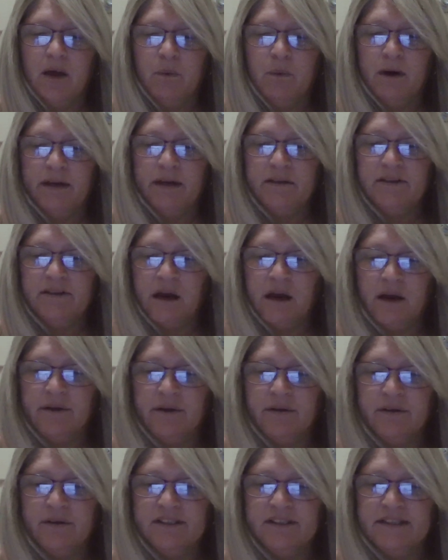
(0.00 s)
I wanted to
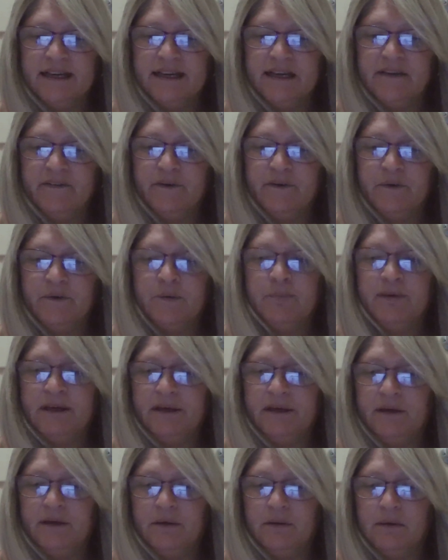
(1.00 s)
understand their
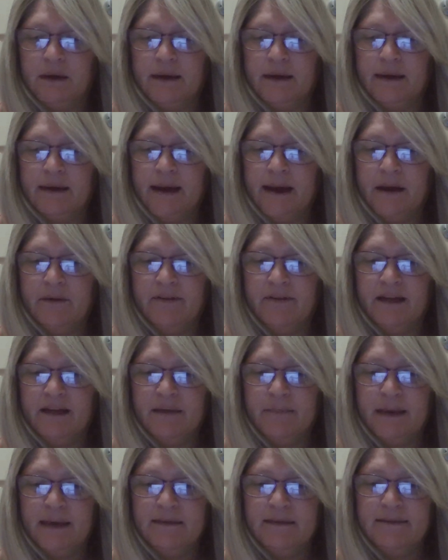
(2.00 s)
appeal and how
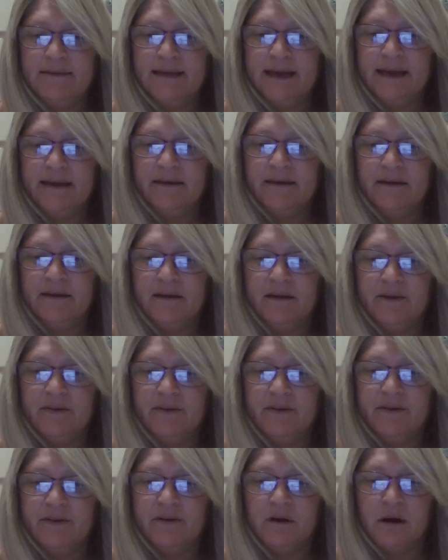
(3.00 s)
they maintain
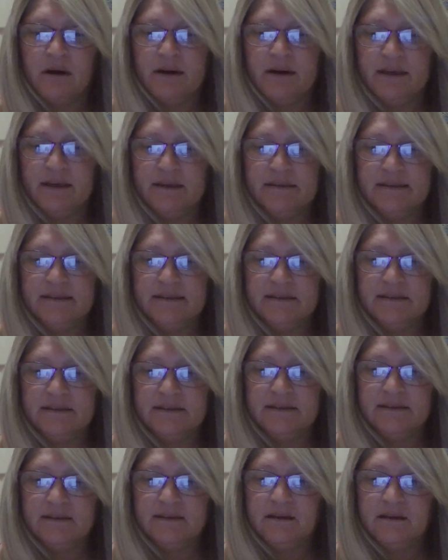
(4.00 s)
their
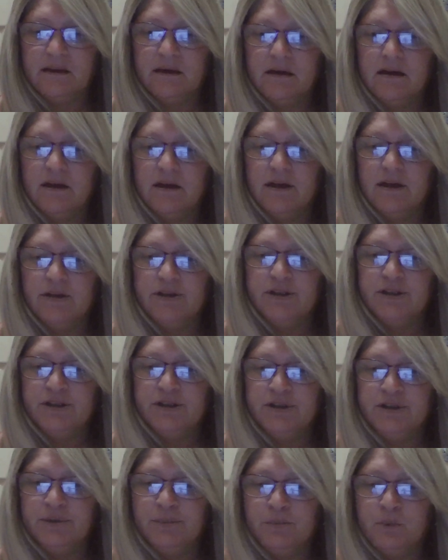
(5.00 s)
audiences. To
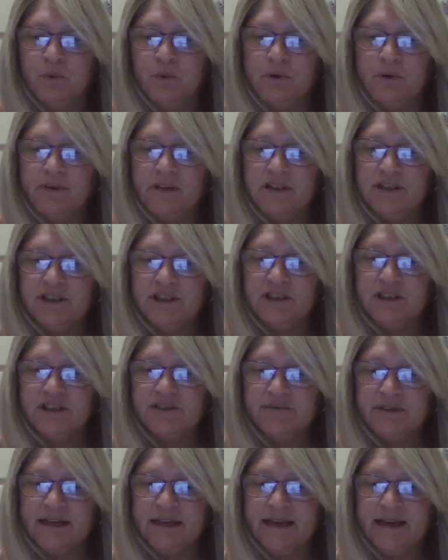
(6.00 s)
do more than
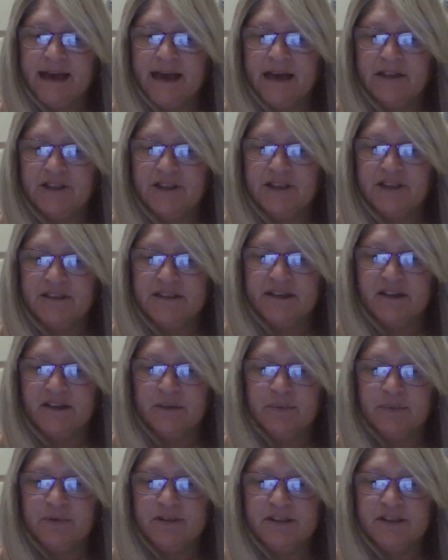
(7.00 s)
just rehash a
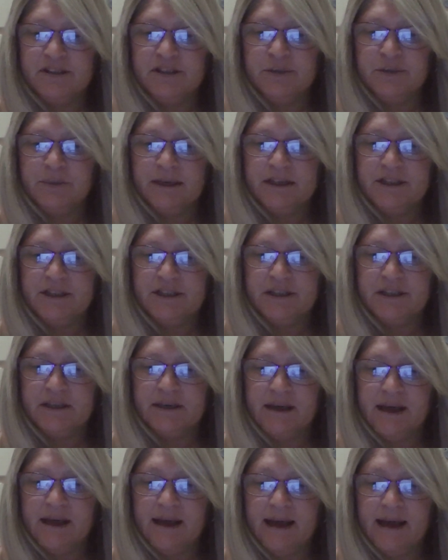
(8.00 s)
terrible
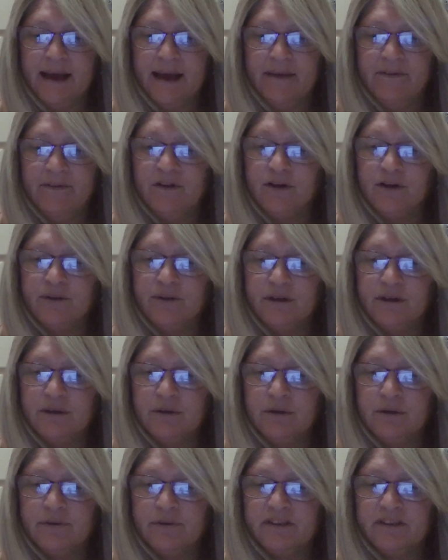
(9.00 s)
situation and the
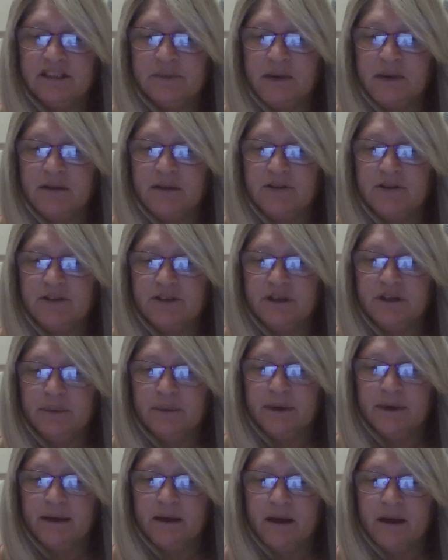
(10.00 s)
critical response
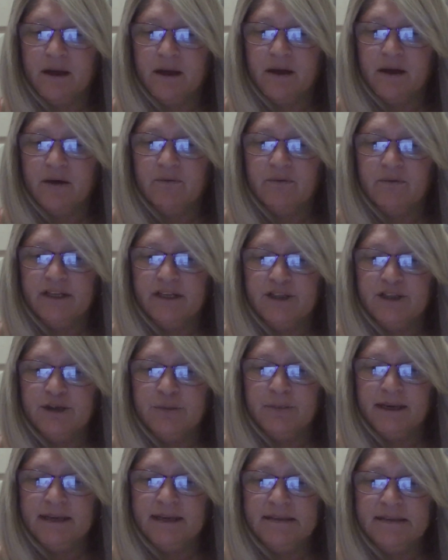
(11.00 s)
to it, Rachel
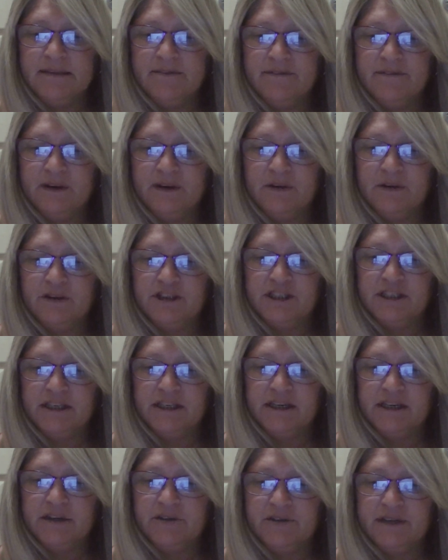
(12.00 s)
Mason felt she
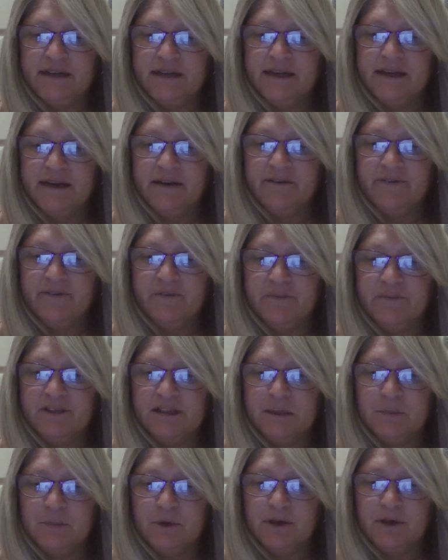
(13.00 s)
needed to hear from
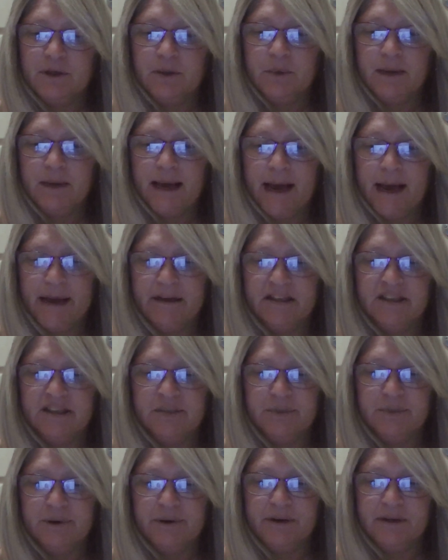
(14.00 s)
someone who had
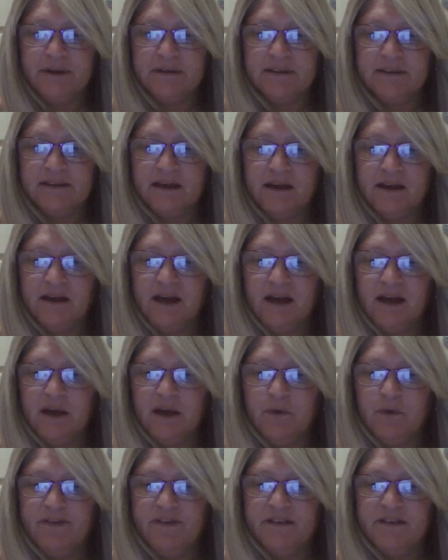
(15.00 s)
experience
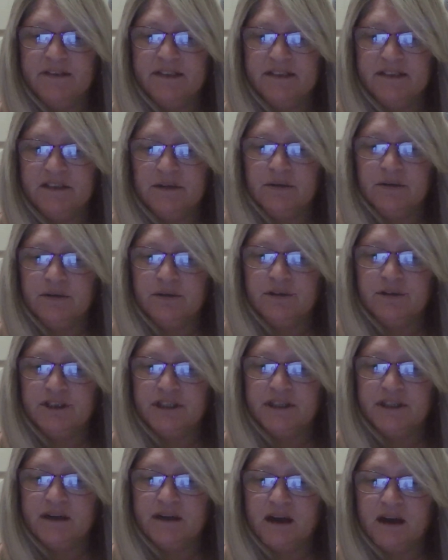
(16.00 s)
with the
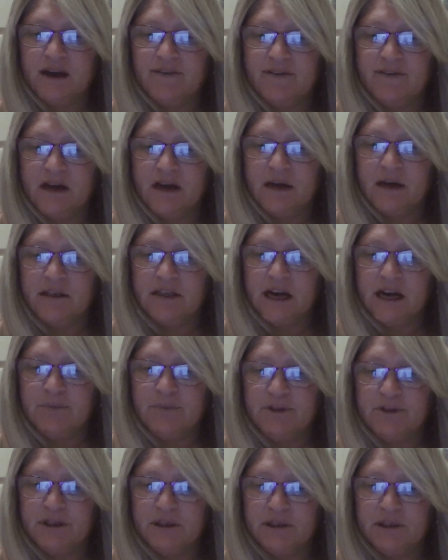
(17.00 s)
dissolution of an
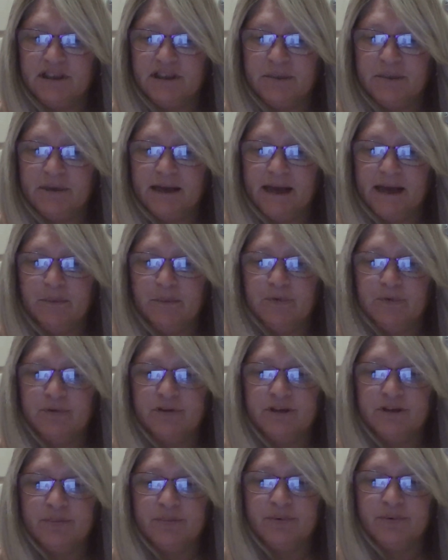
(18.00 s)
adoption to be
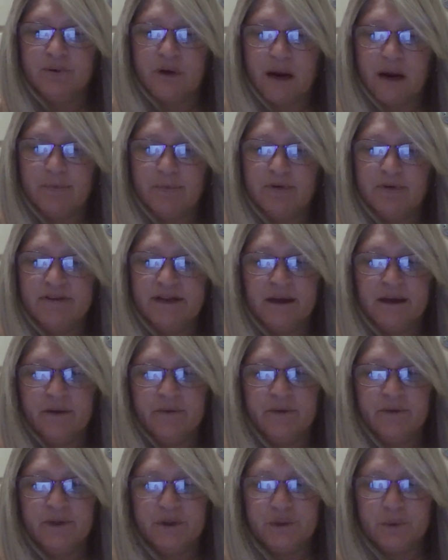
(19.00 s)
able to proper
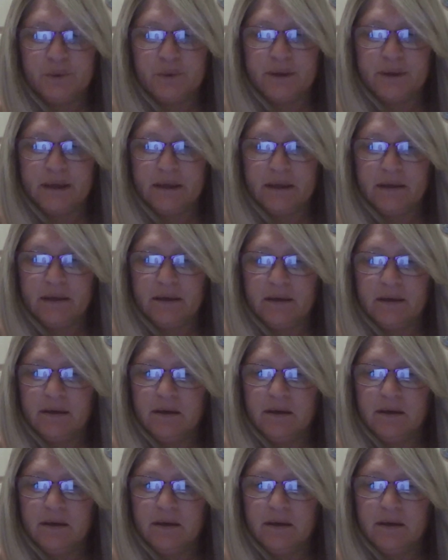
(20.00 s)
tell the story.